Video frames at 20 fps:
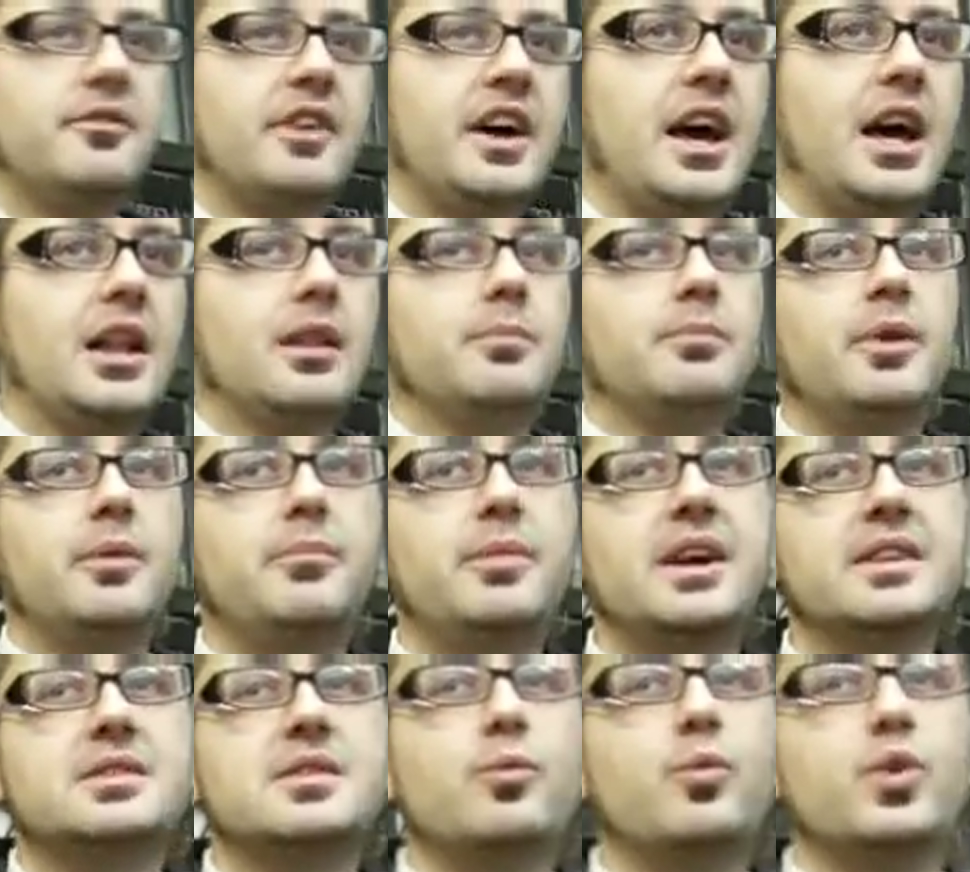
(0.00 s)
help,
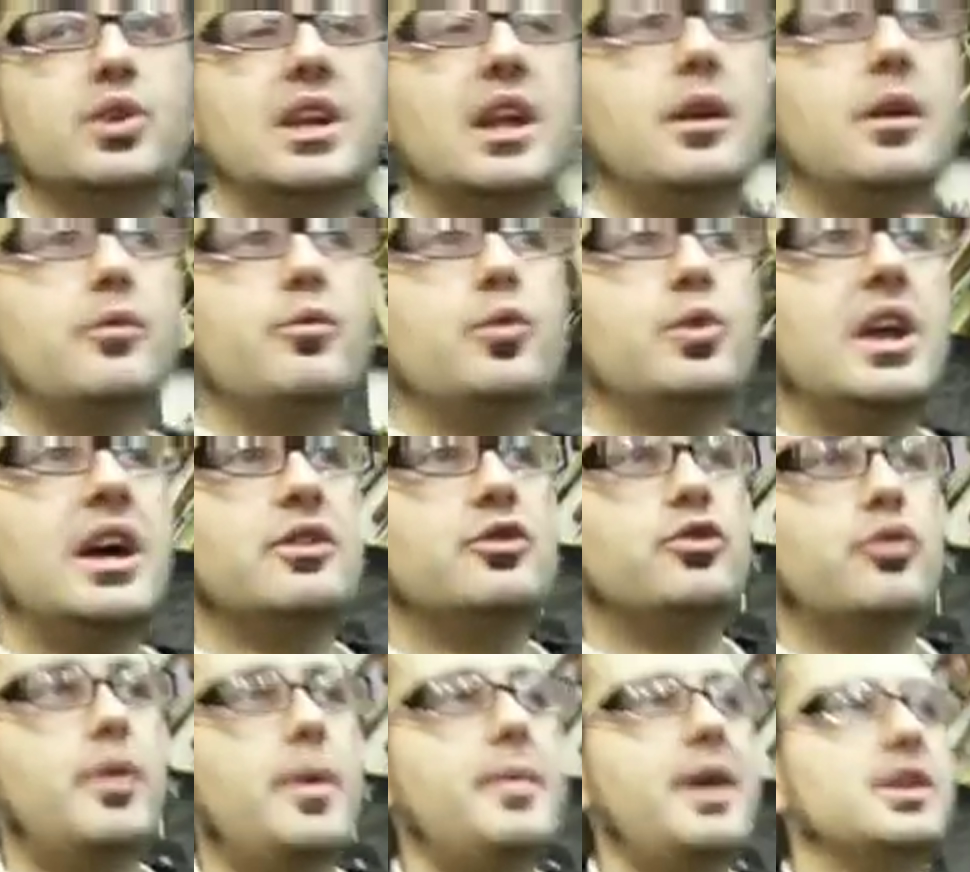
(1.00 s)
but what I would like to
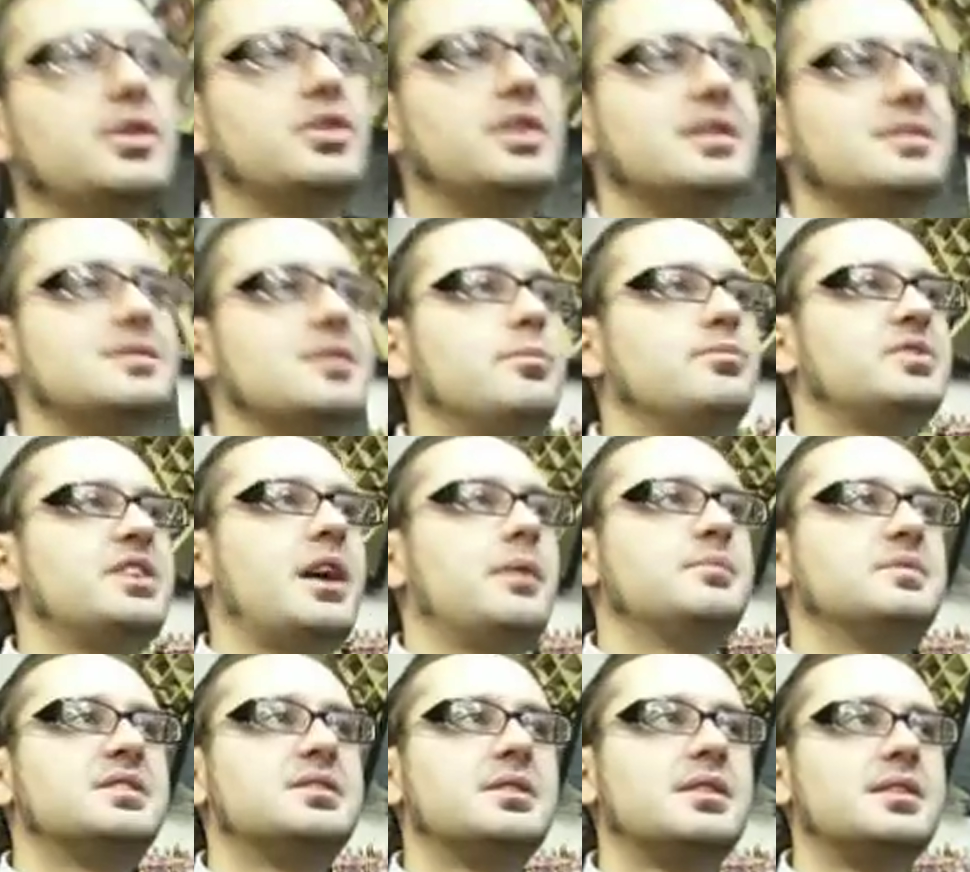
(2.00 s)
remind you that
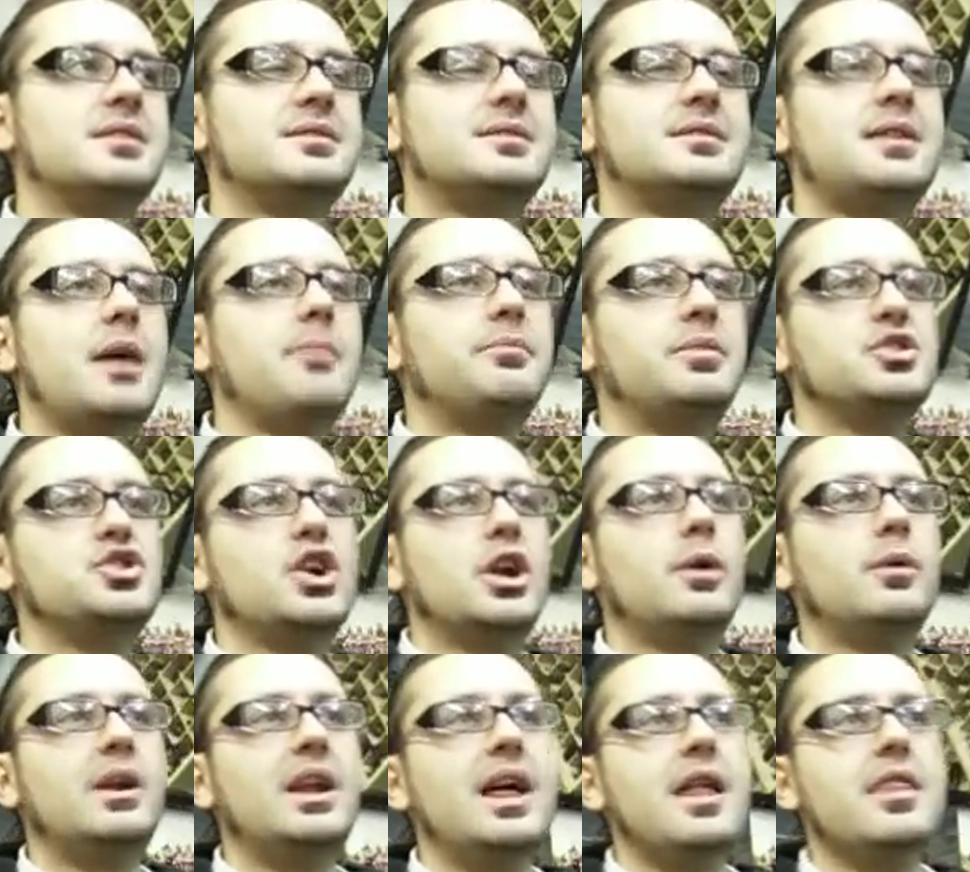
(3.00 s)
sometimes the stamp
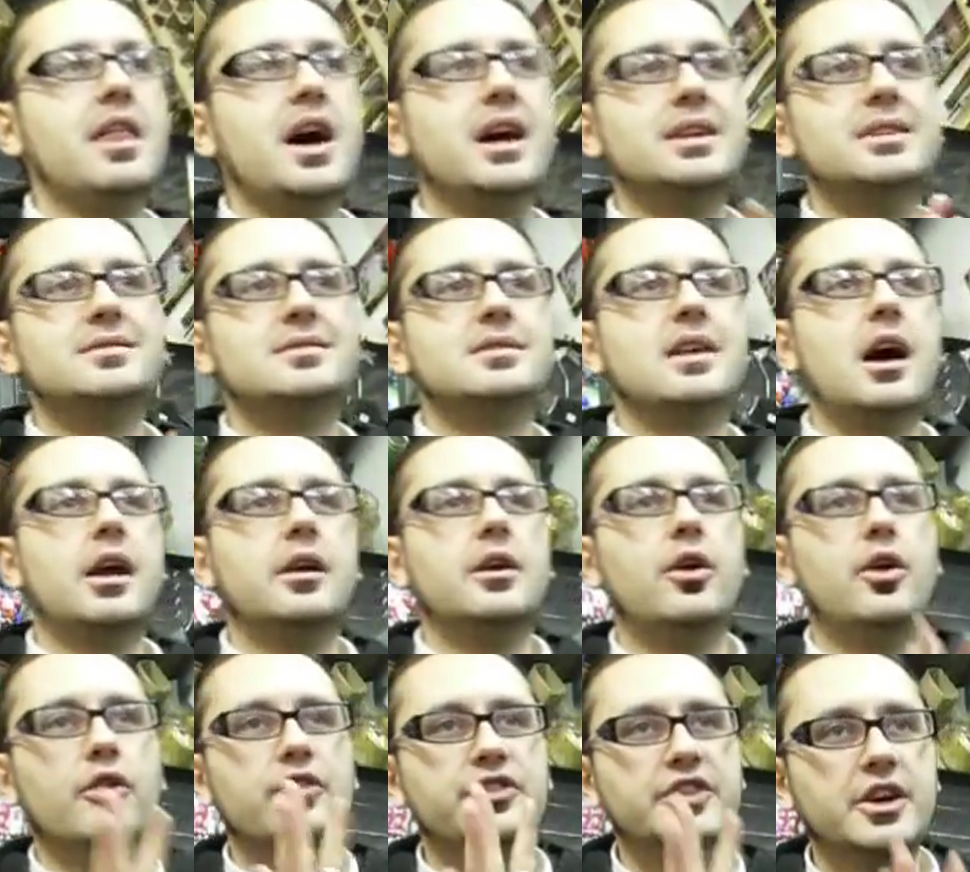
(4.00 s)
general leather is done
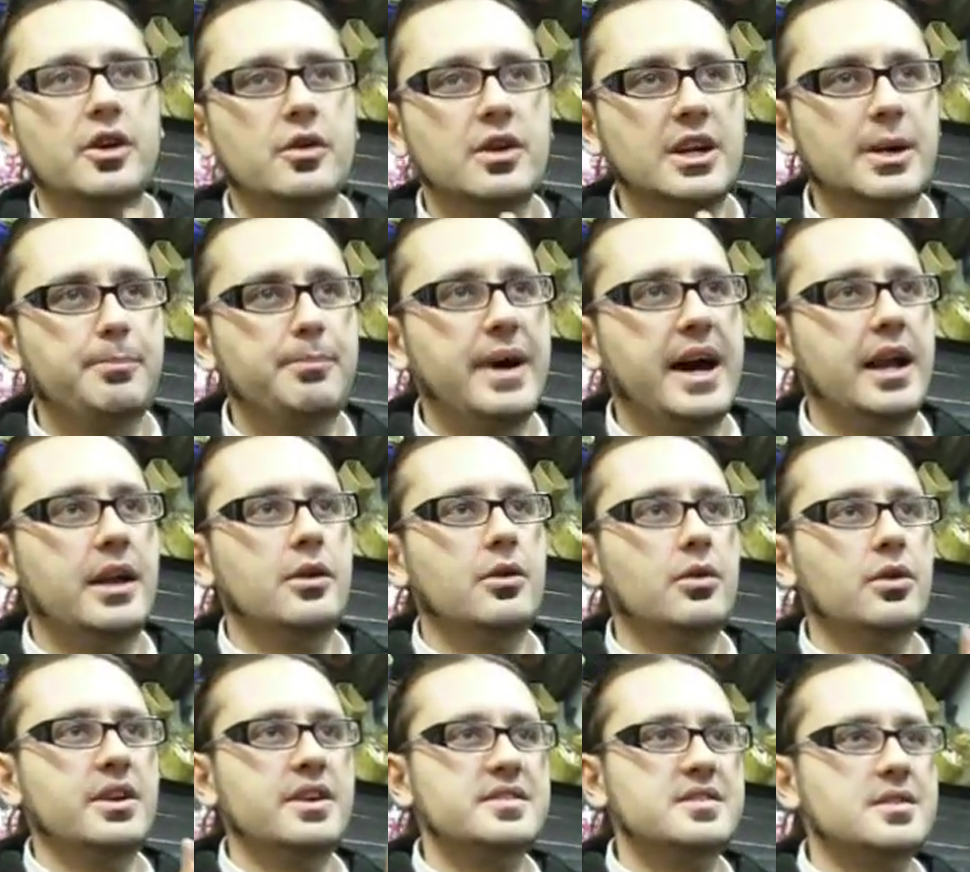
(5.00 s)
on the only
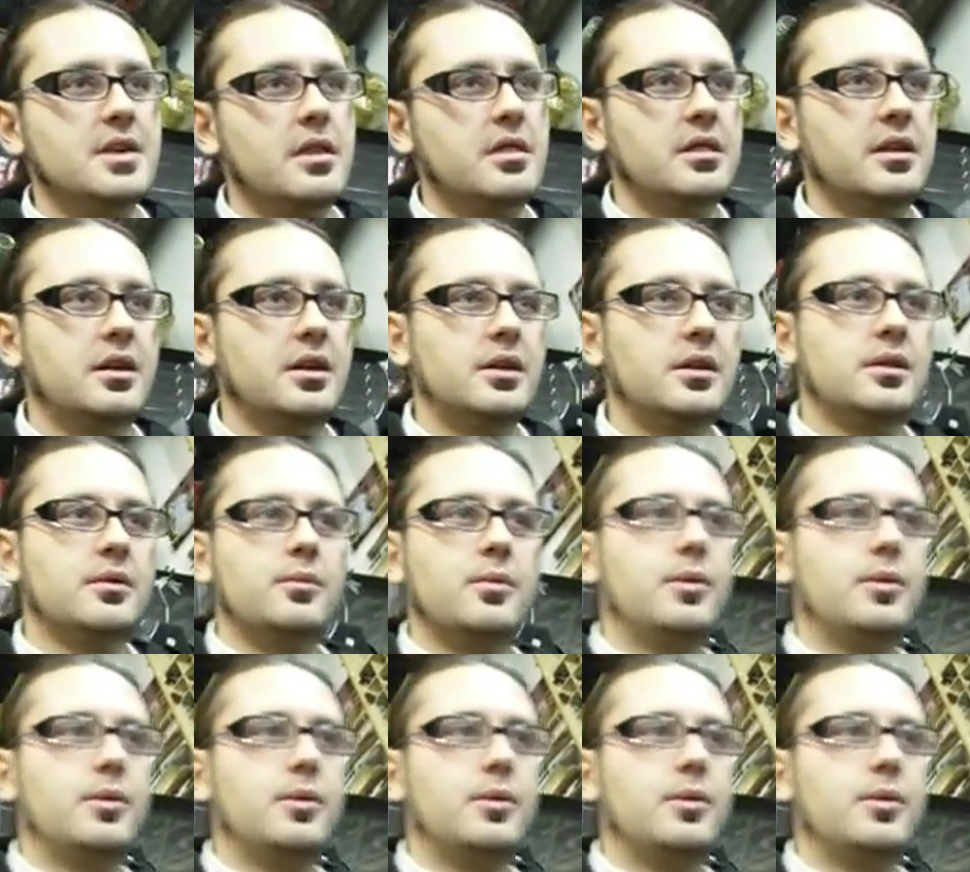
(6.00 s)
panel is something